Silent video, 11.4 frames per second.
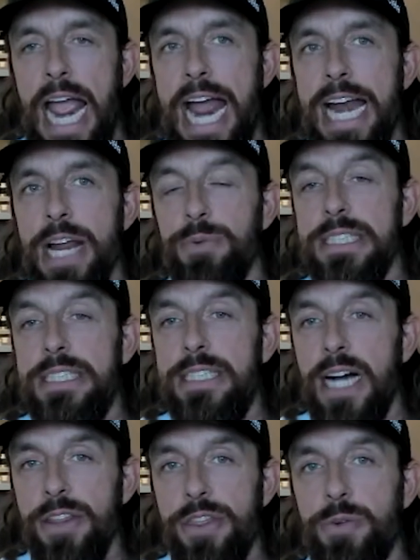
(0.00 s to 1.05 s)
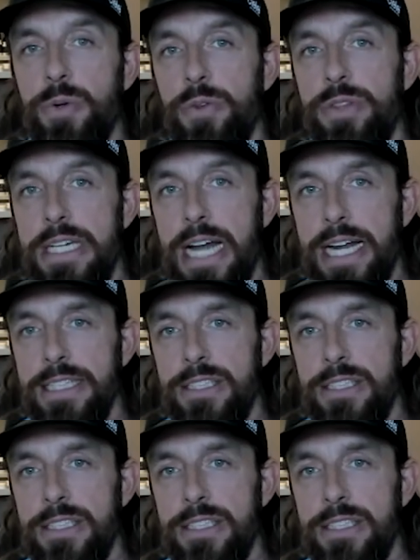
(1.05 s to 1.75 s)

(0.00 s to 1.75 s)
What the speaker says: and it was done throughout the night.